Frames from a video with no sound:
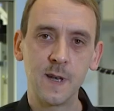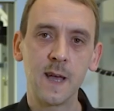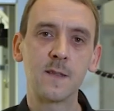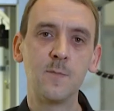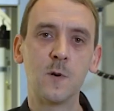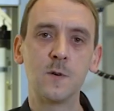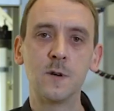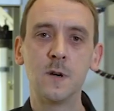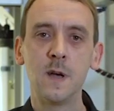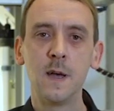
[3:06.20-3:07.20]
connect the
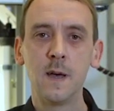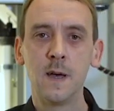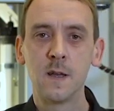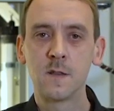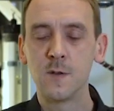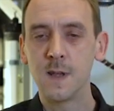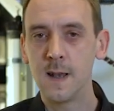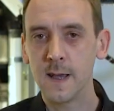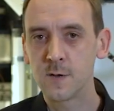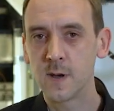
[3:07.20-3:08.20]
motor to the
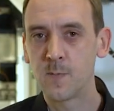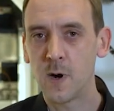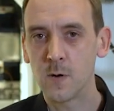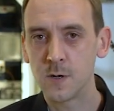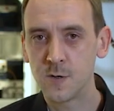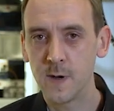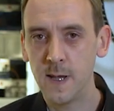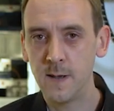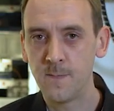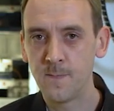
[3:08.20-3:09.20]
electric powertrain.